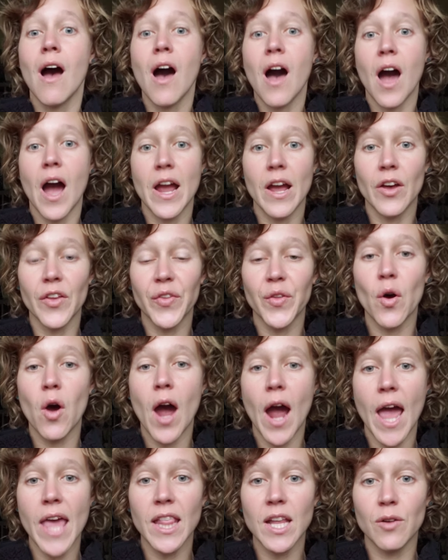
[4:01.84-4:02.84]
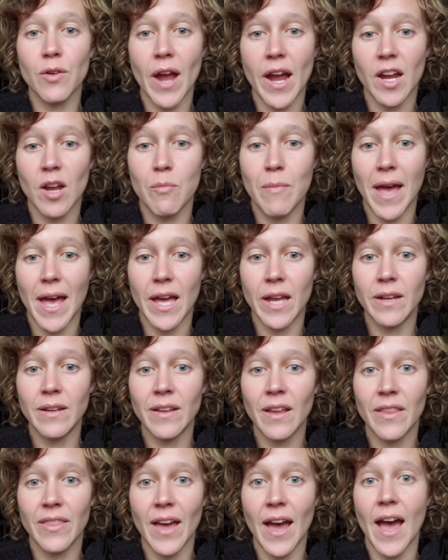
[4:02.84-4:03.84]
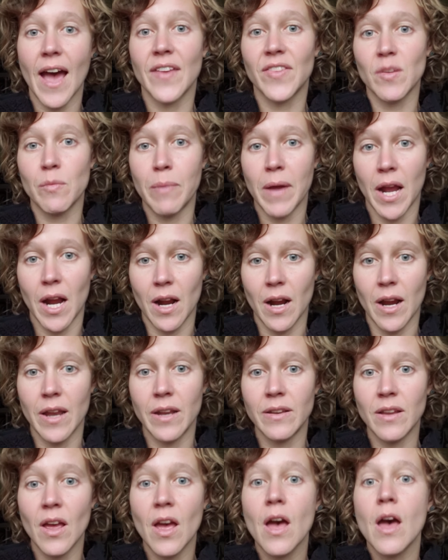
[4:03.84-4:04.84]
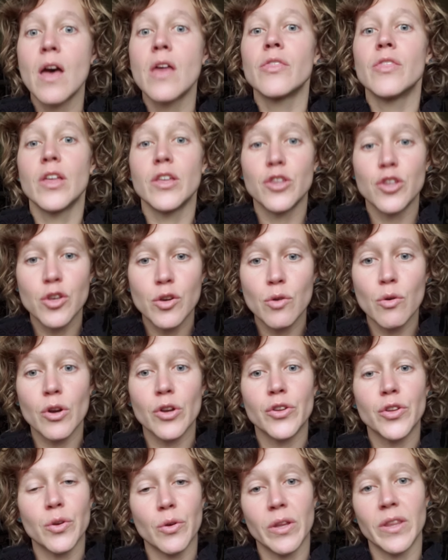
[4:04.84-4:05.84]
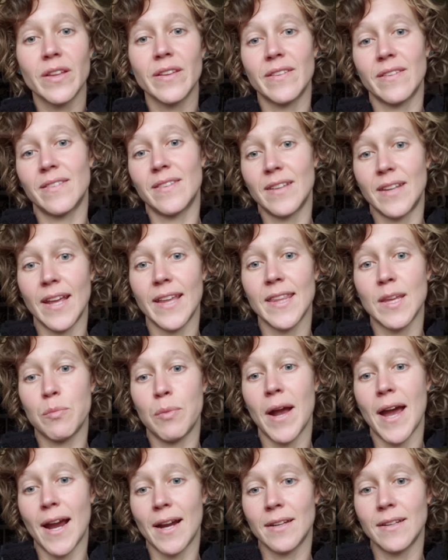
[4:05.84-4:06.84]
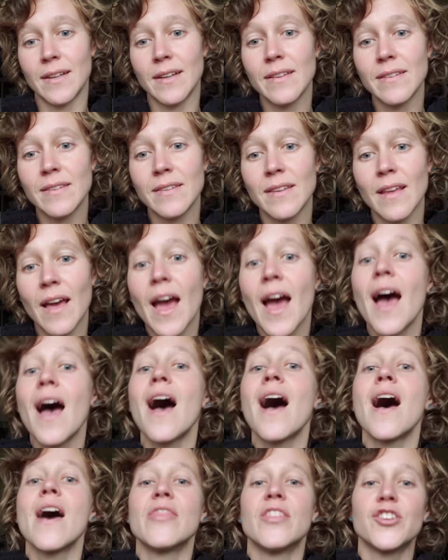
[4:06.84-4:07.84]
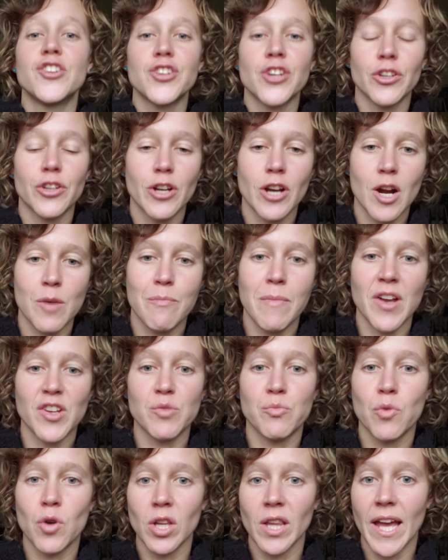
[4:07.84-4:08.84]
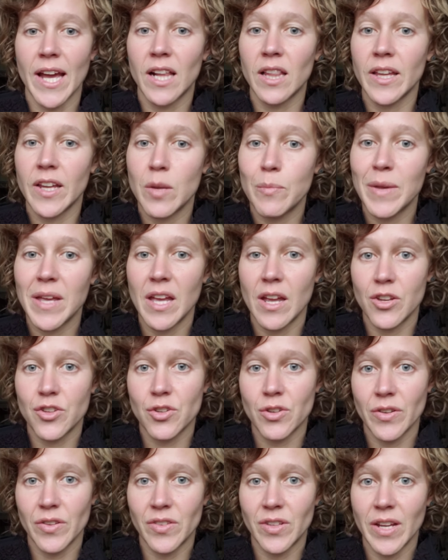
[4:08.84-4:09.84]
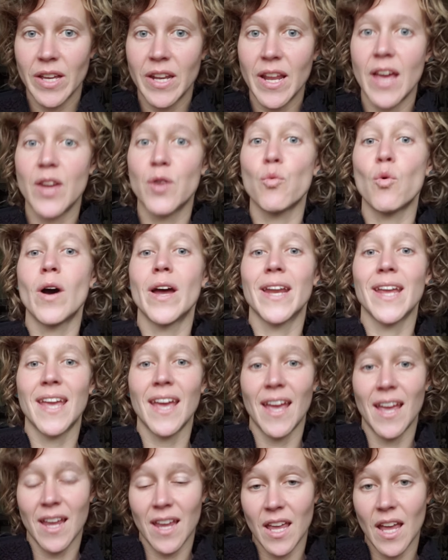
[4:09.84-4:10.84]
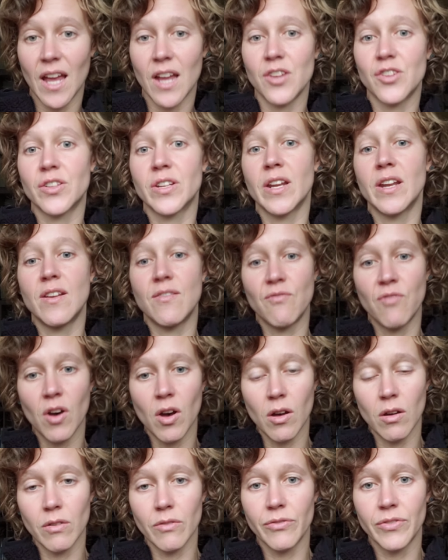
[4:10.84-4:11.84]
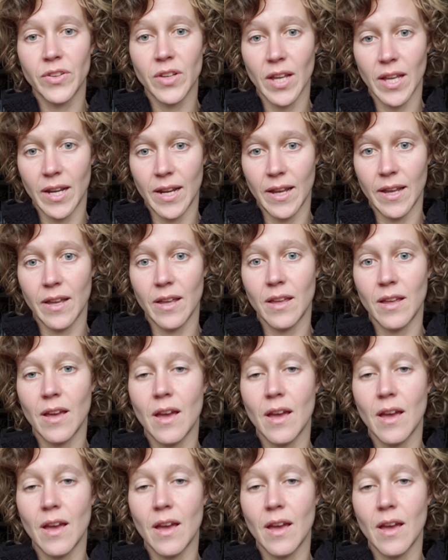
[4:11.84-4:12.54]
I also highly recommend that as a parent that you are doing this as a daily practice. The children are much more likely to be interested and want to get engaged and involved in it.